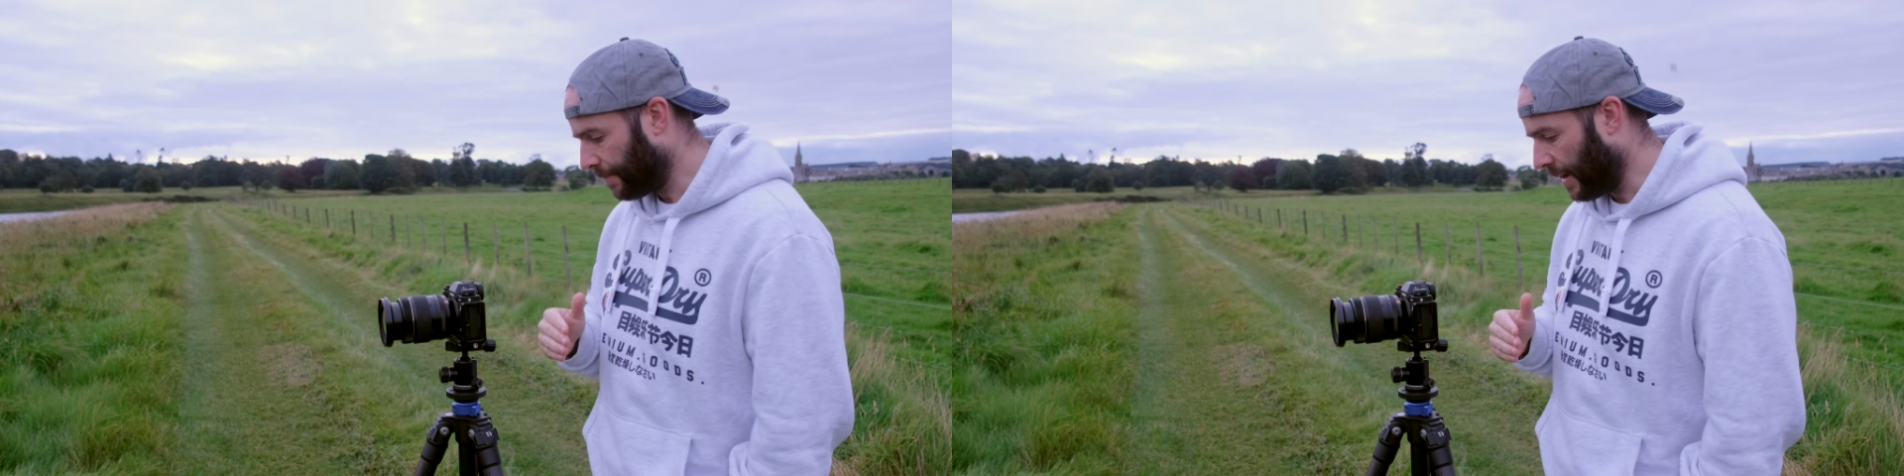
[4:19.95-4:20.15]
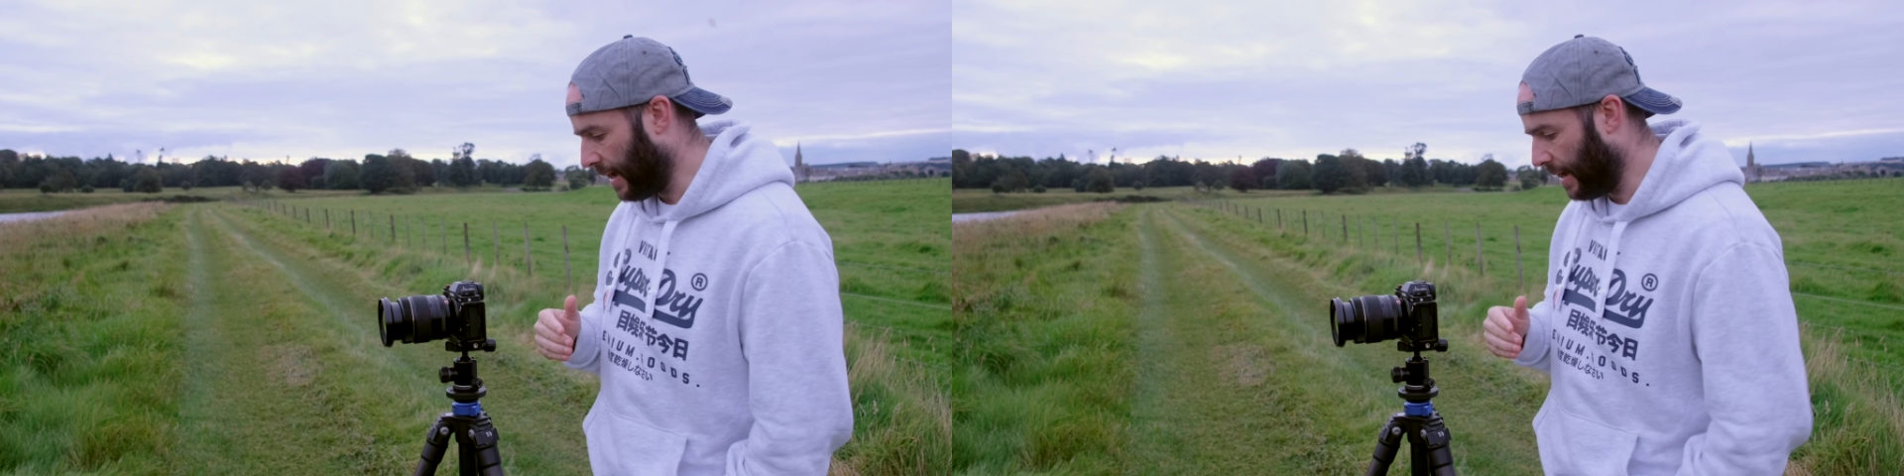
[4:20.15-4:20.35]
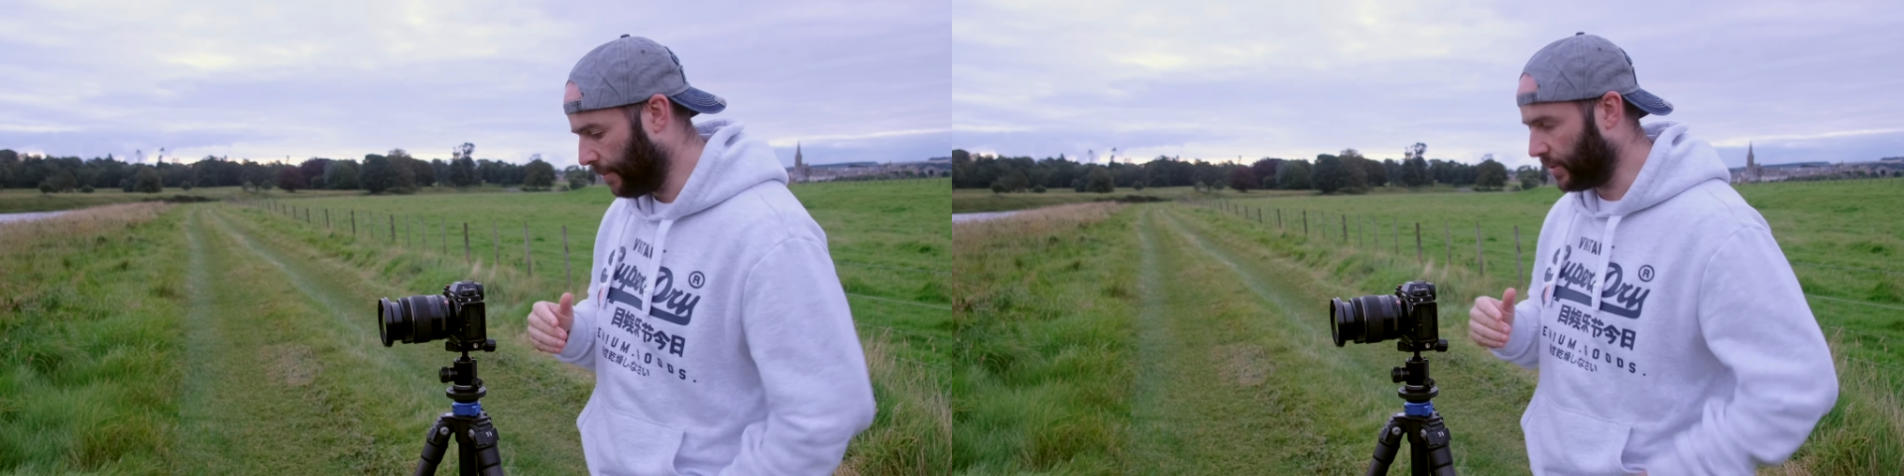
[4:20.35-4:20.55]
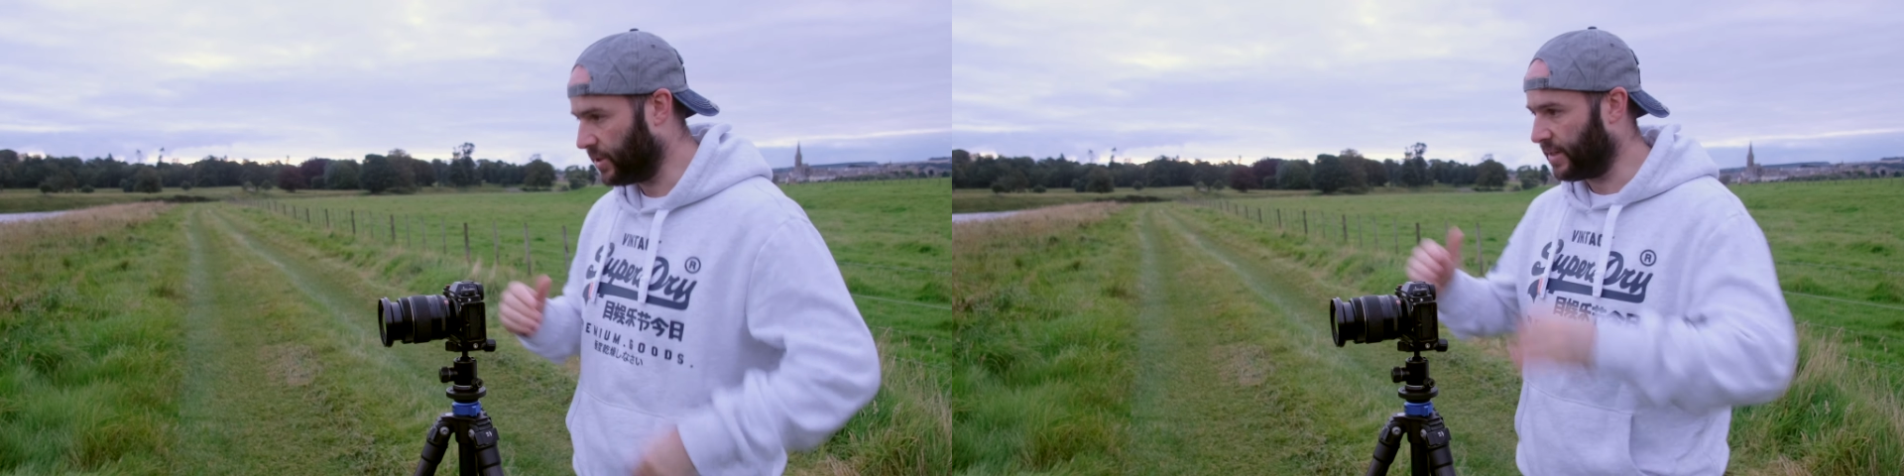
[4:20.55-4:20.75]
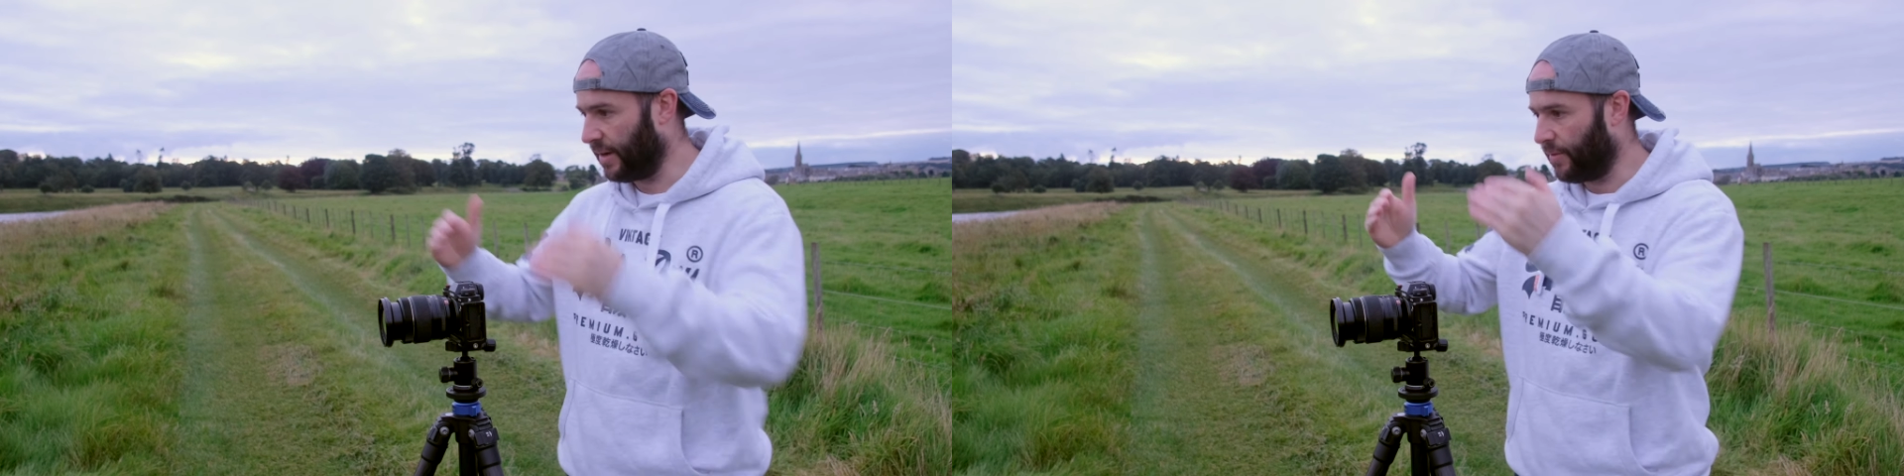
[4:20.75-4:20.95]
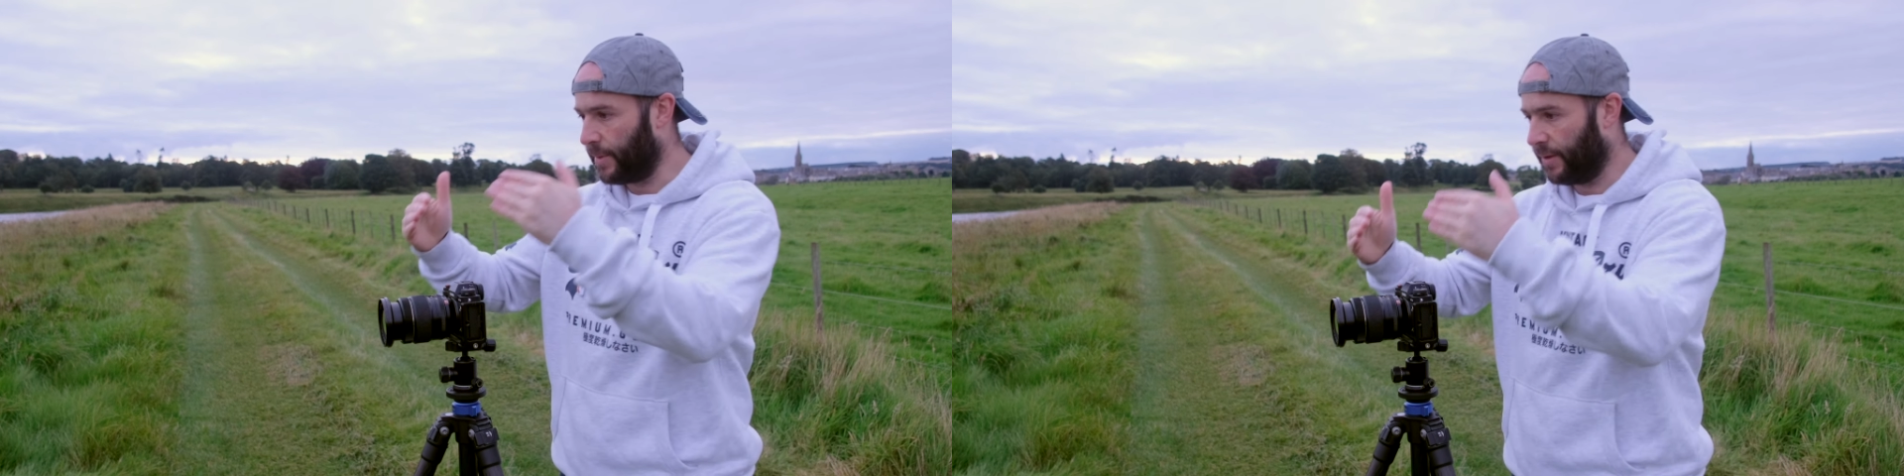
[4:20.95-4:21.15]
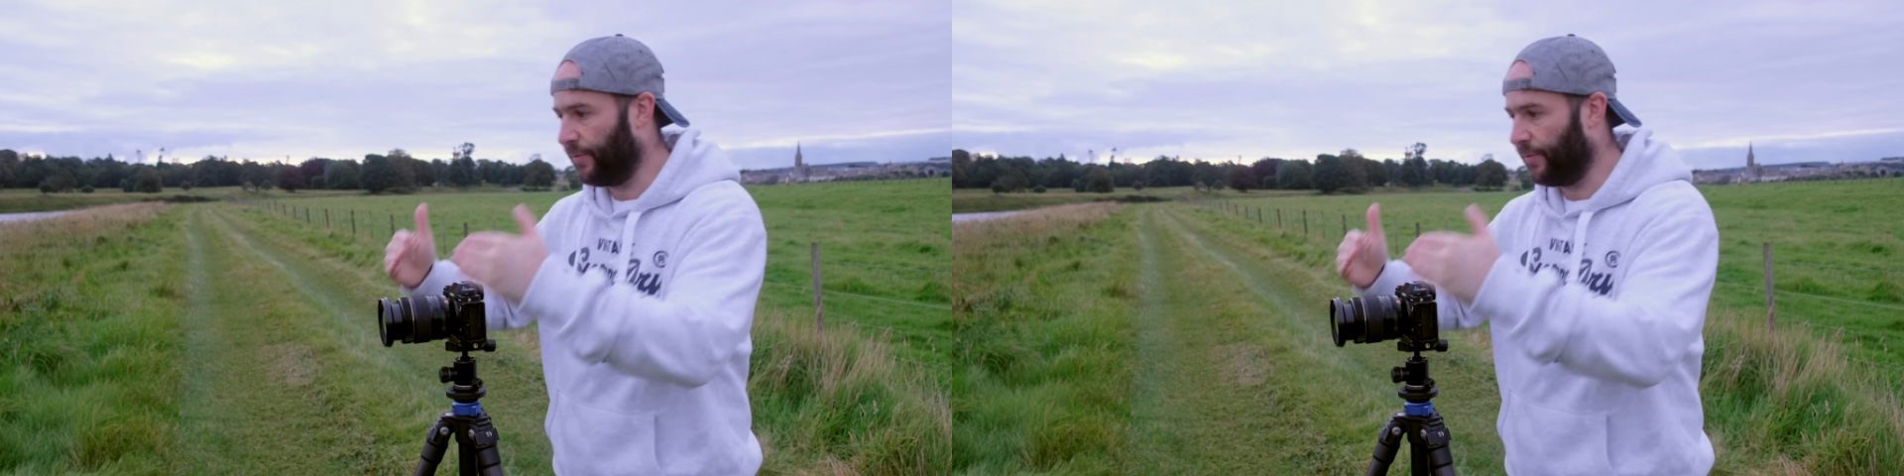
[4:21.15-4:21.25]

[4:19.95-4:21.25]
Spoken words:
which is giving me the